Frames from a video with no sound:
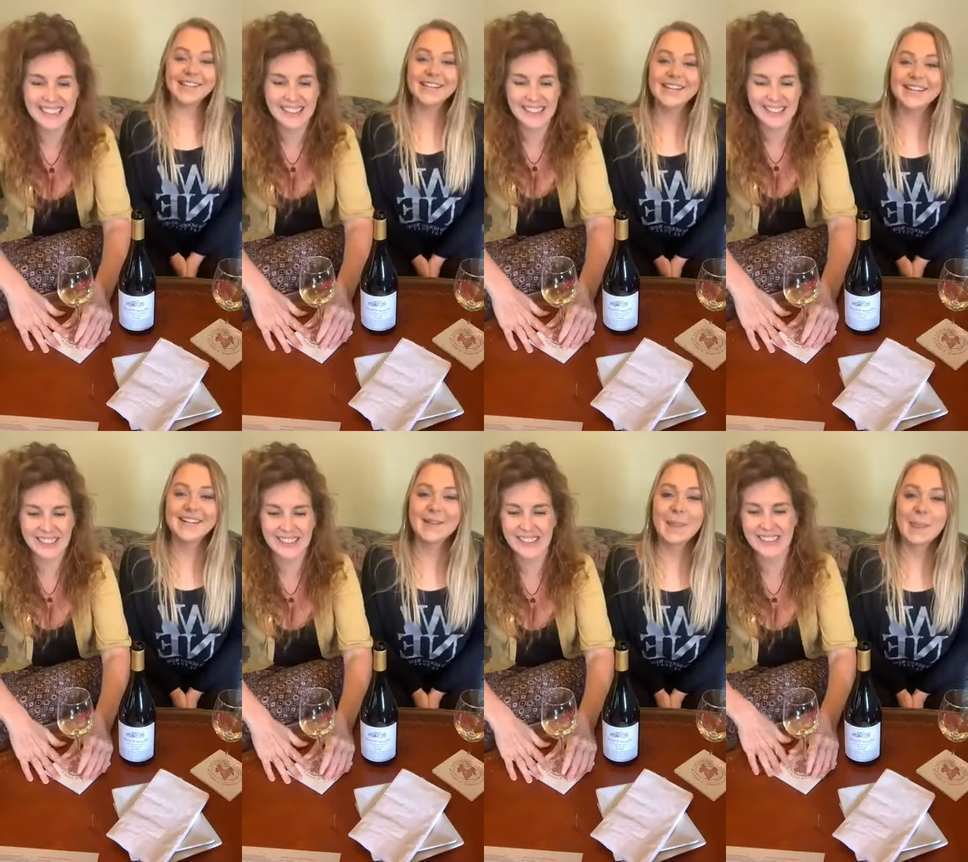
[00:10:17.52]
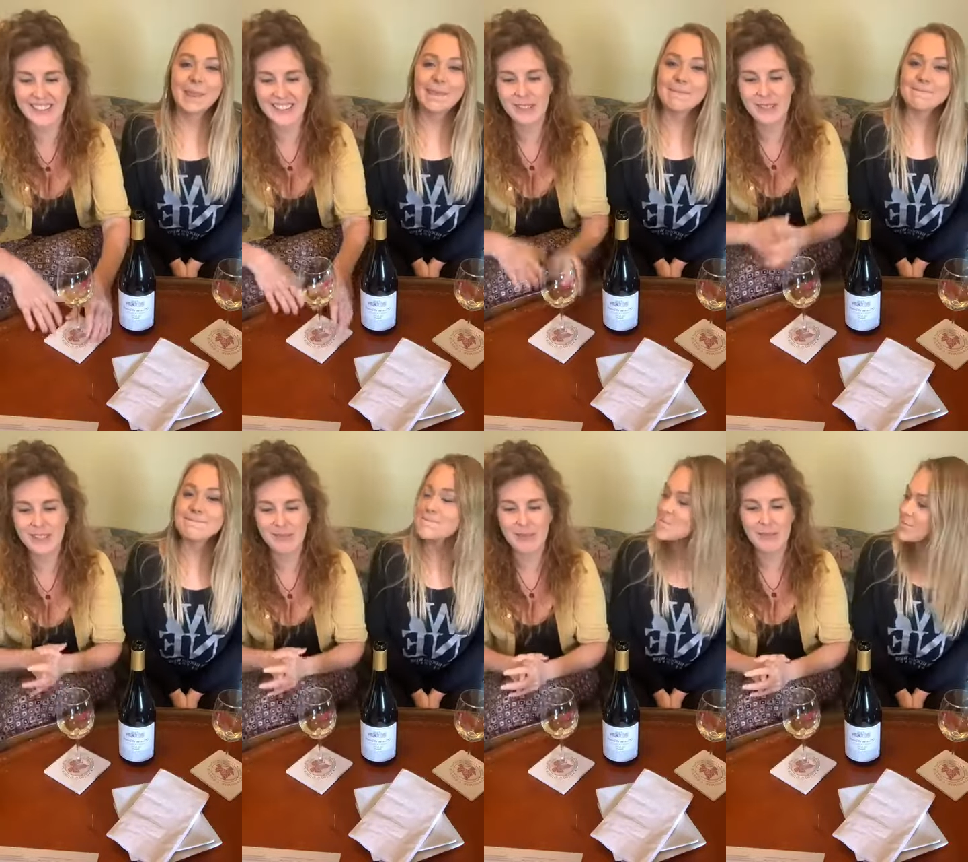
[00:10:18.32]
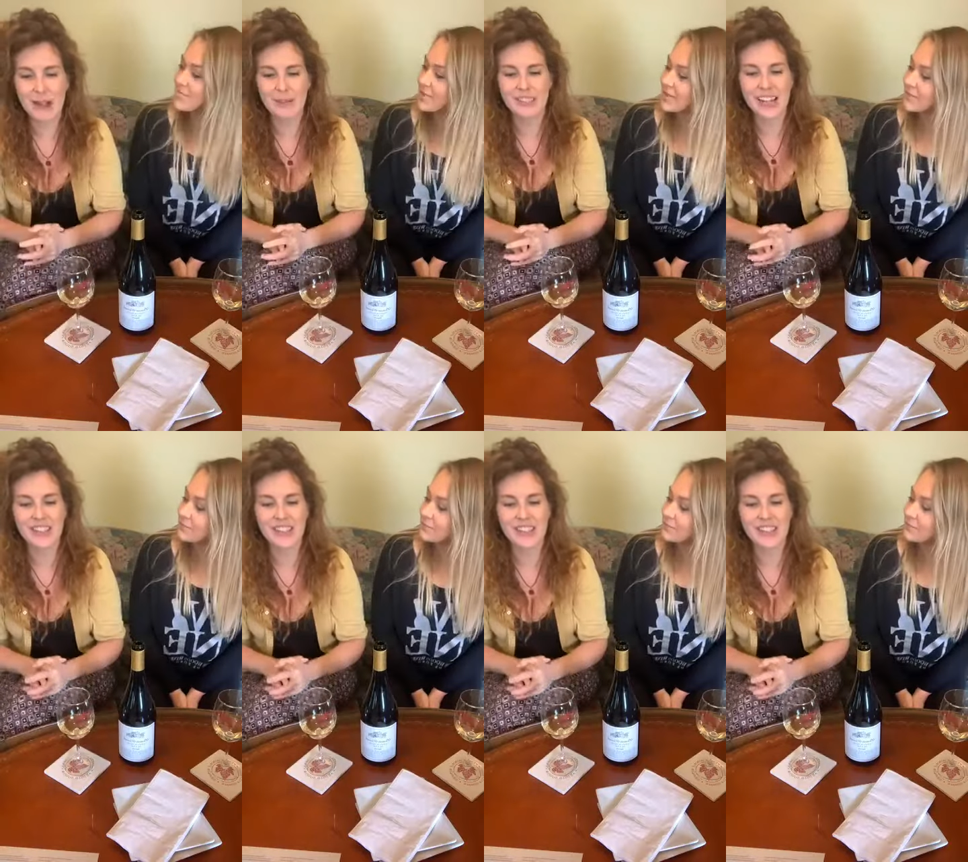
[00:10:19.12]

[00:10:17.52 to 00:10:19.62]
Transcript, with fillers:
Speaker 1: a go to. Super, super pumped.